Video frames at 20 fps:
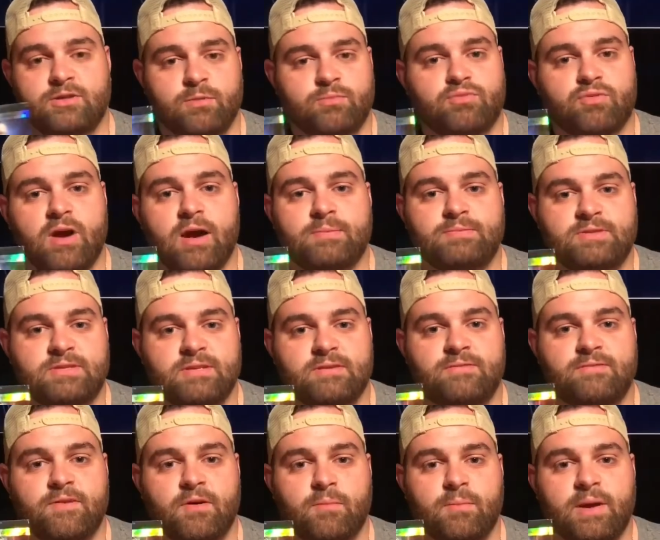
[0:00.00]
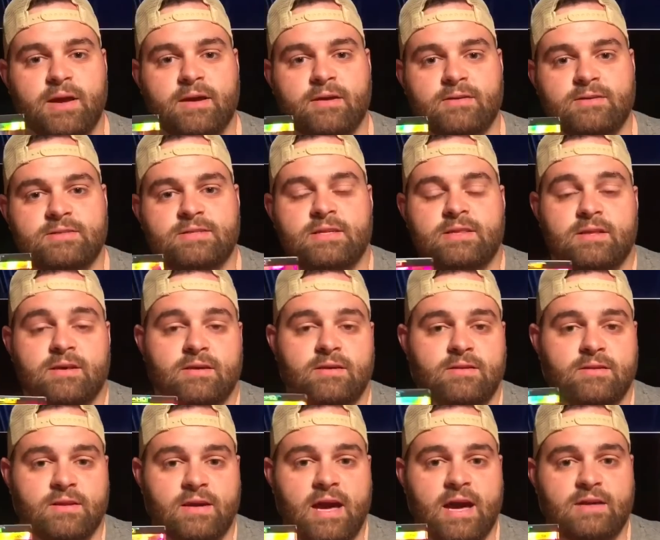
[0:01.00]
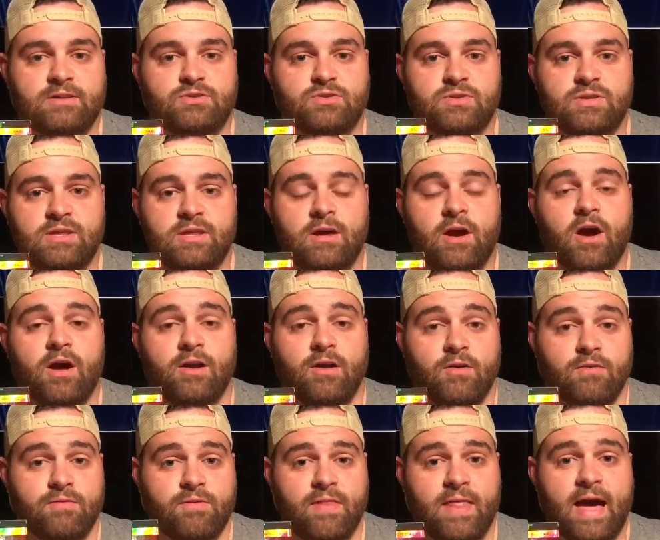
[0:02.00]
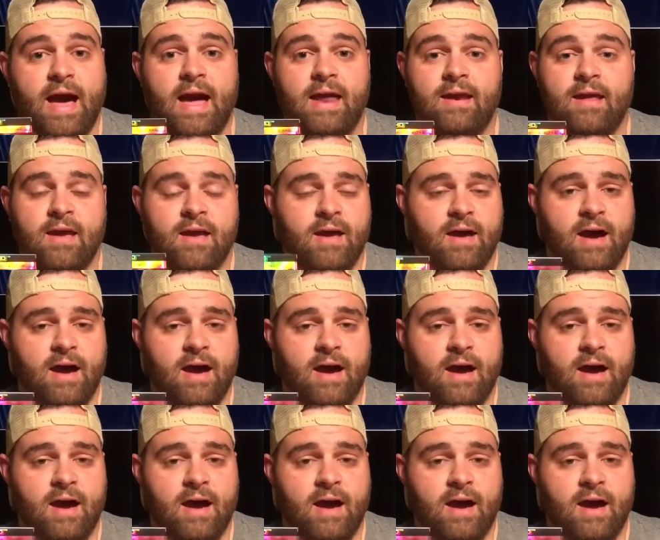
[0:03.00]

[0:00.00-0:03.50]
So props to the filmmakers and the guys who did the audio for that.